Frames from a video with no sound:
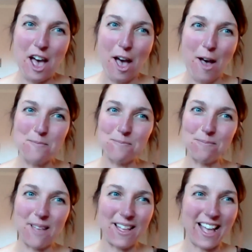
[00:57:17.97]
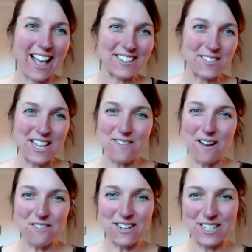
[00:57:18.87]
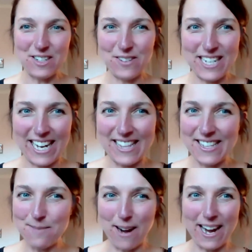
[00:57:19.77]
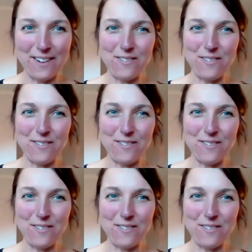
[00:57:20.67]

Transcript: Um, So thank you everyone too for taking this break